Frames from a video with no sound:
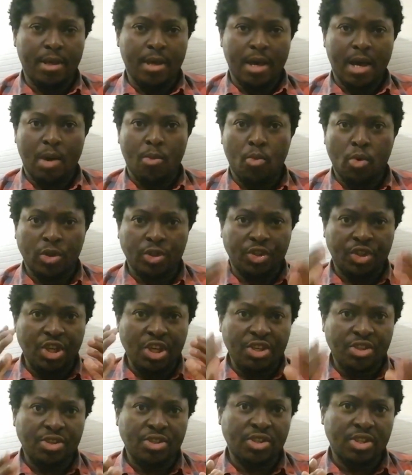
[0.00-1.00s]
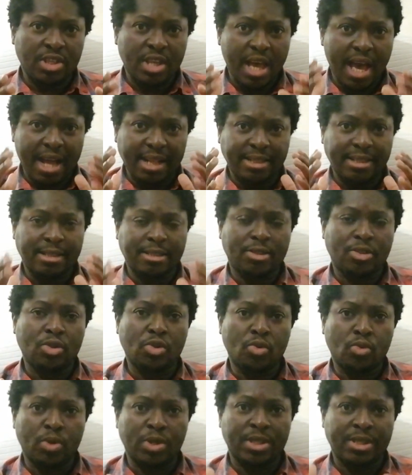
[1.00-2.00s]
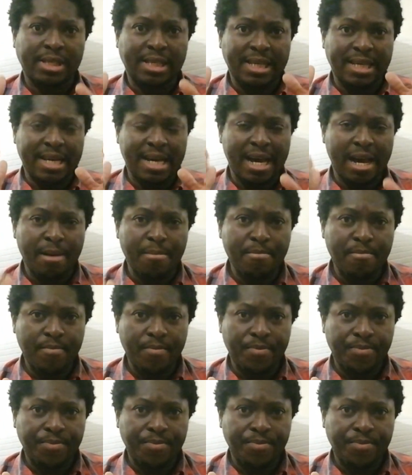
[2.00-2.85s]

And what Jesus had to do was to come